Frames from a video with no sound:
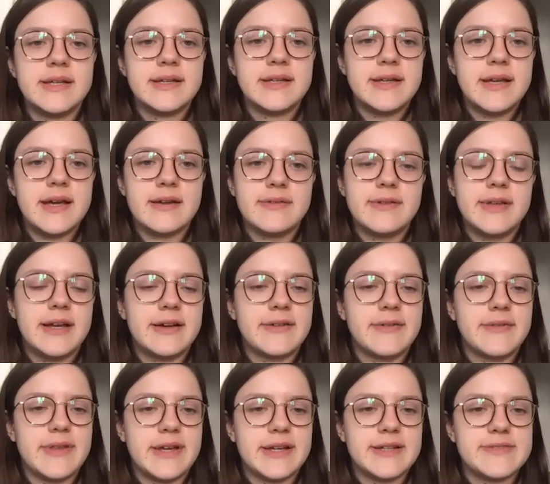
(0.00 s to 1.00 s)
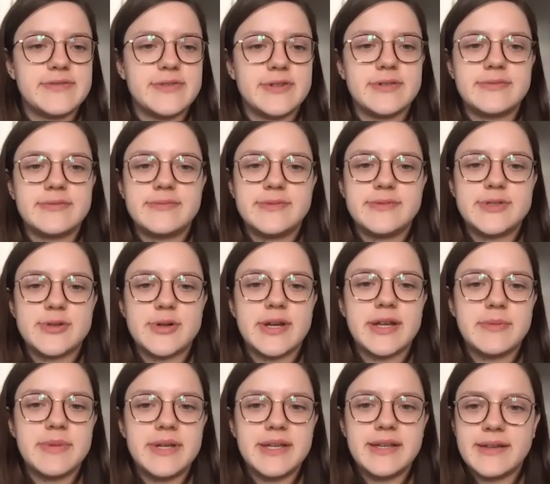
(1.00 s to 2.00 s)
Liang, thanks for
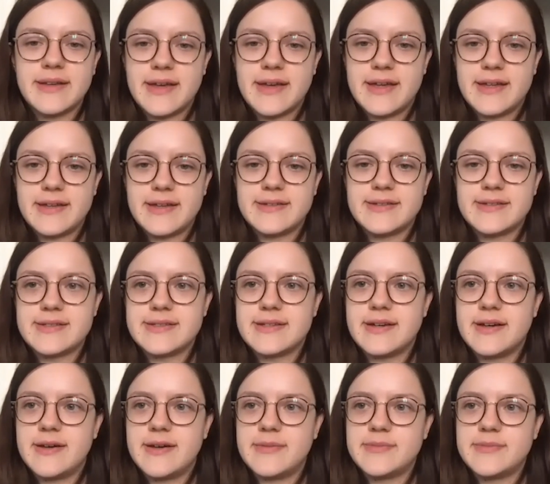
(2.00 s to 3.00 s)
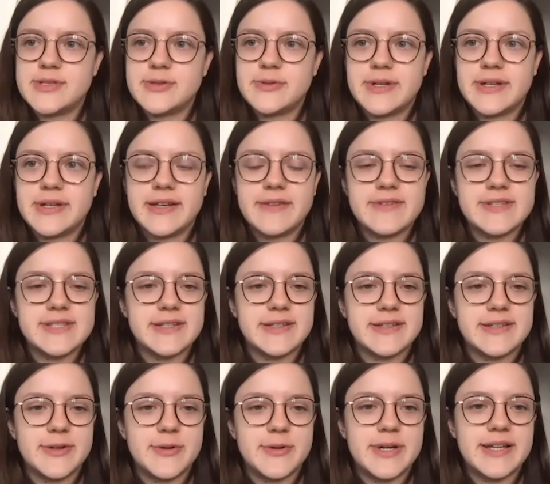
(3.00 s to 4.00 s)
joining me. And do you want to give us
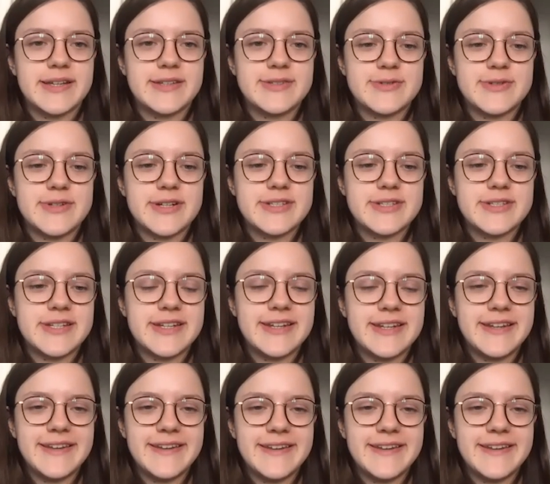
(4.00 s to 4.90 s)
a quick introduction?